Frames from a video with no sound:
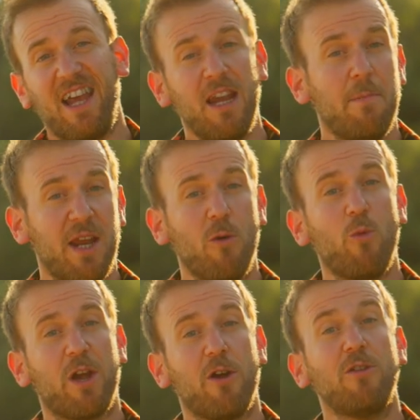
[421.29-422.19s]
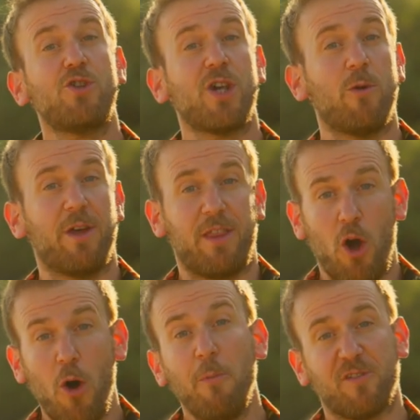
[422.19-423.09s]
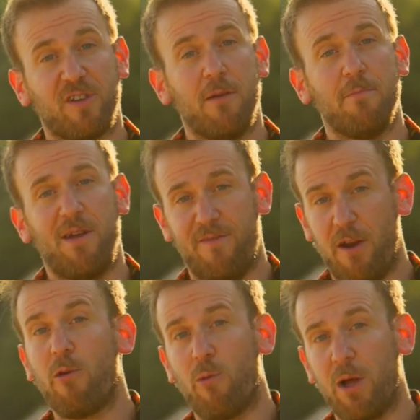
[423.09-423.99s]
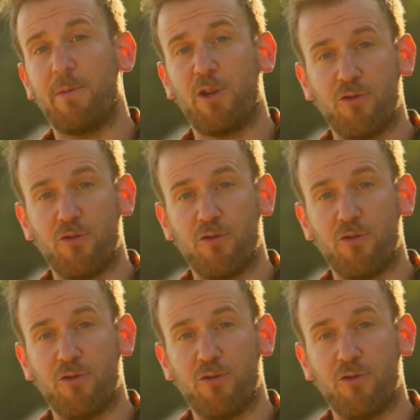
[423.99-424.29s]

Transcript: in a minute we're going to share why the opposite may very well be